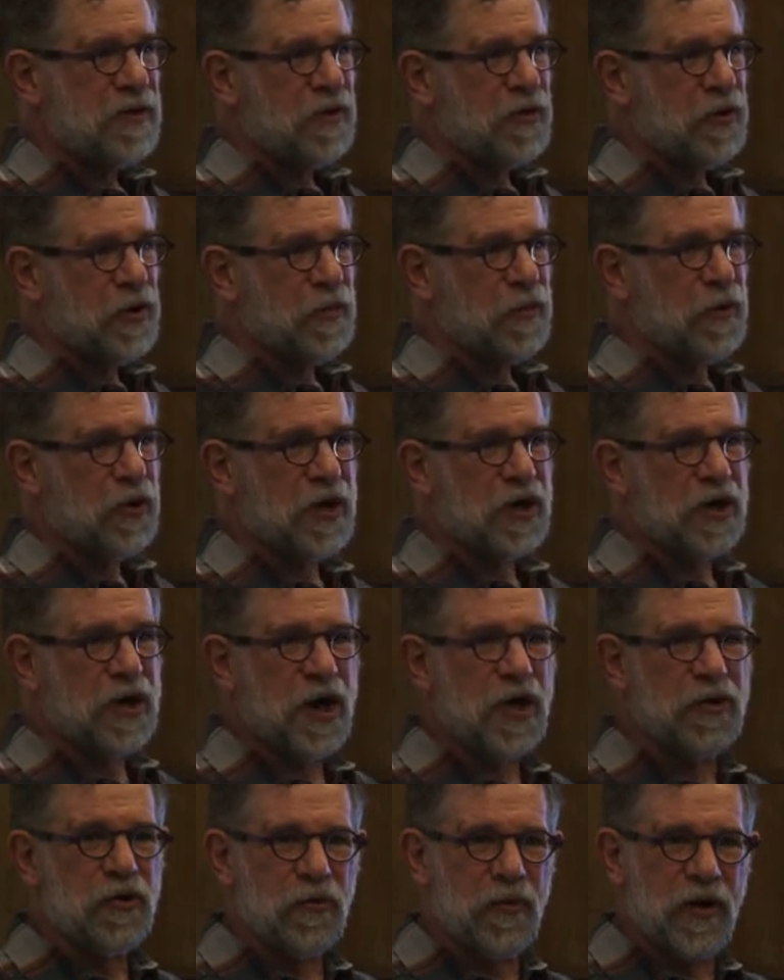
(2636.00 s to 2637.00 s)
Or to put it
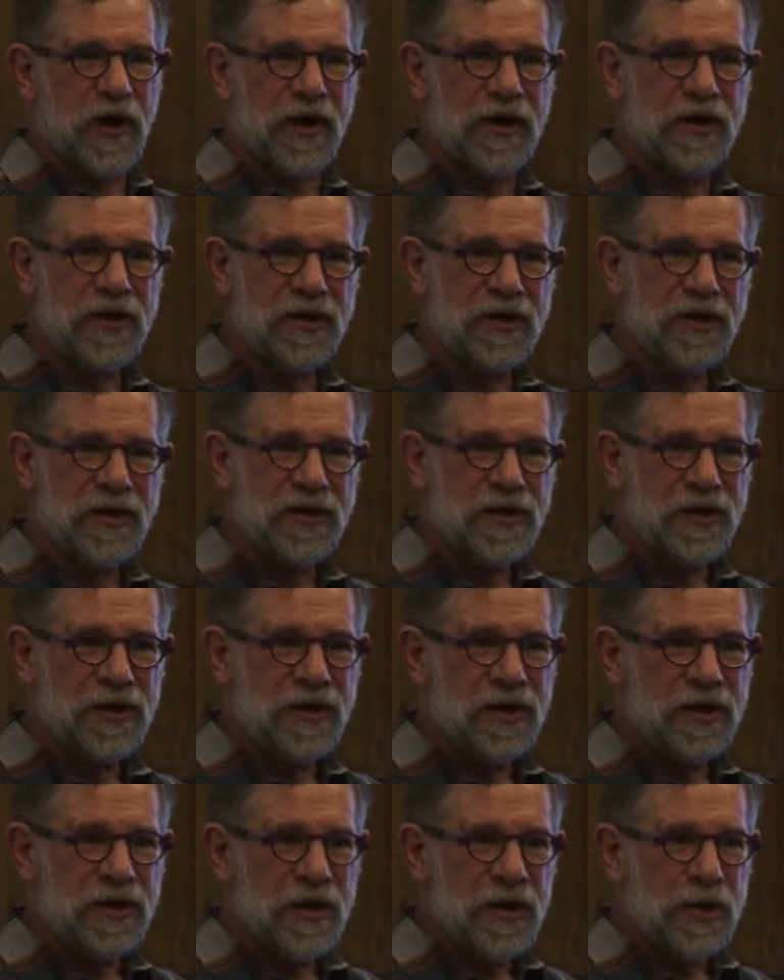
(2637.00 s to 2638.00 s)
another way,
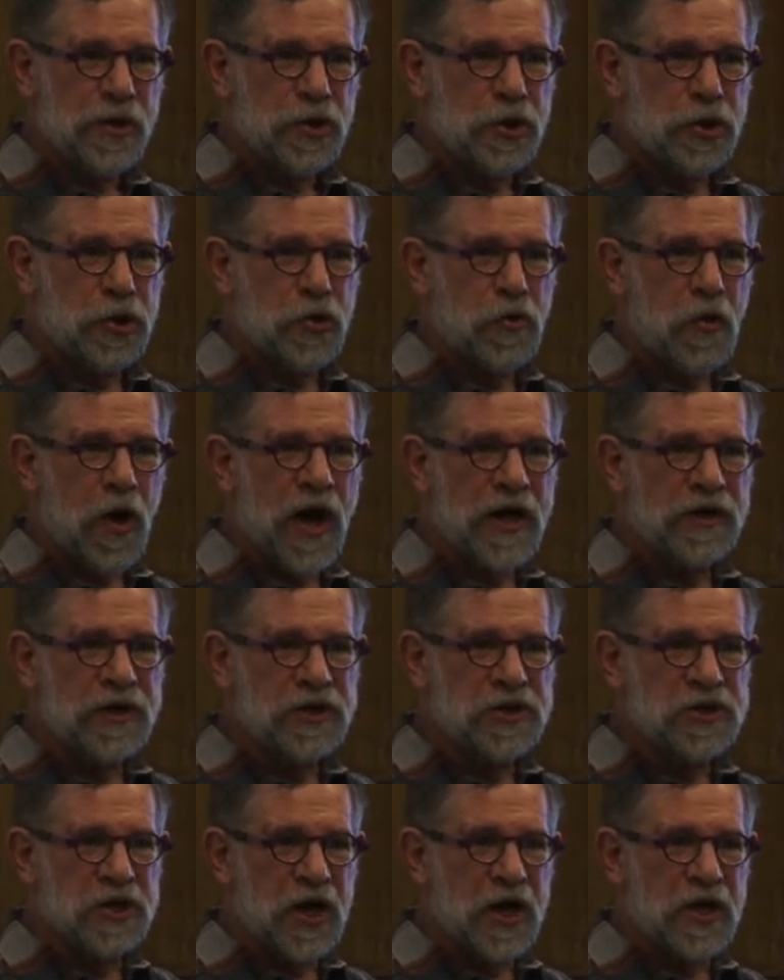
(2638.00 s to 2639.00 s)
the
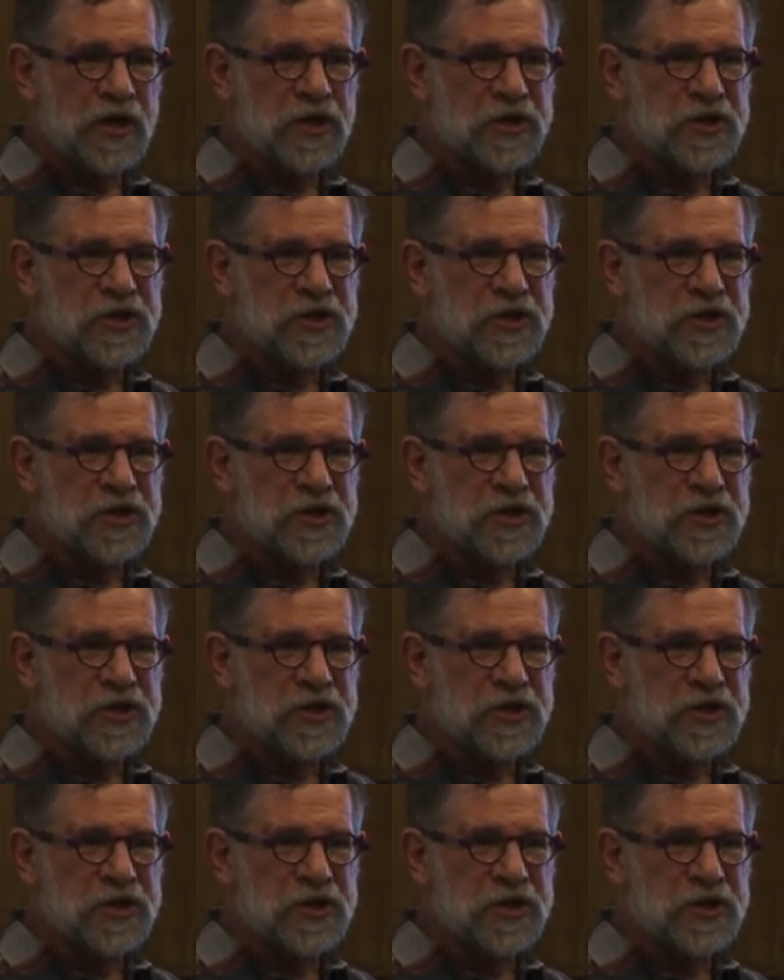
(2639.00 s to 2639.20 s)
UI design